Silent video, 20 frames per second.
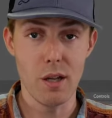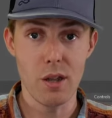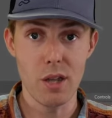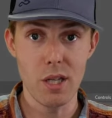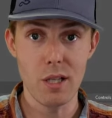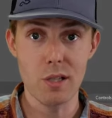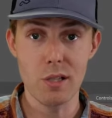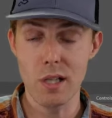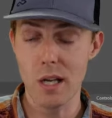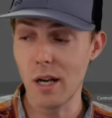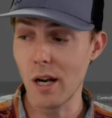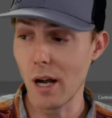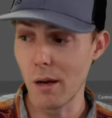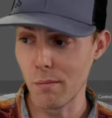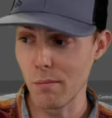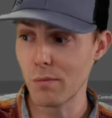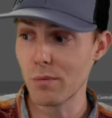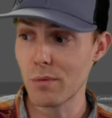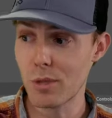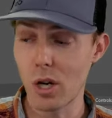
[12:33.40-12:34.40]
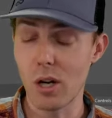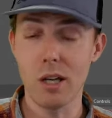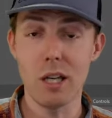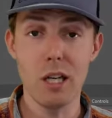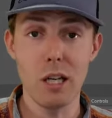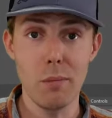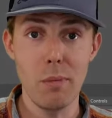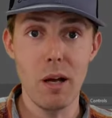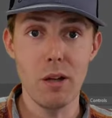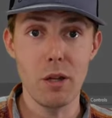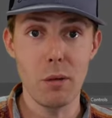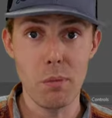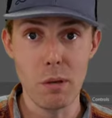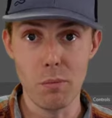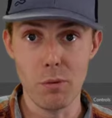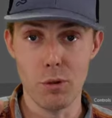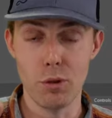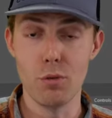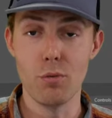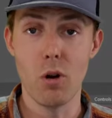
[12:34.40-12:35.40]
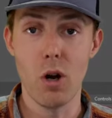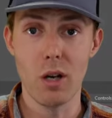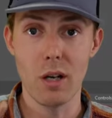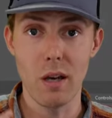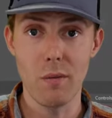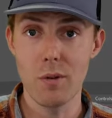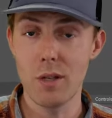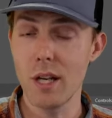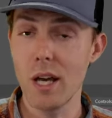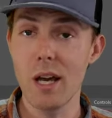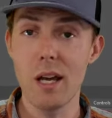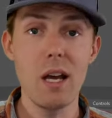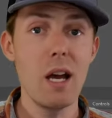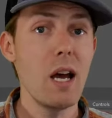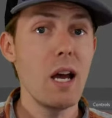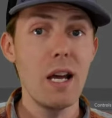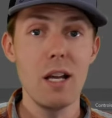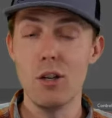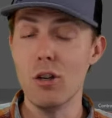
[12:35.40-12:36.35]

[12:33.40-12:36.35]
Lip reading: things that I'm talking about that people do wrong every day,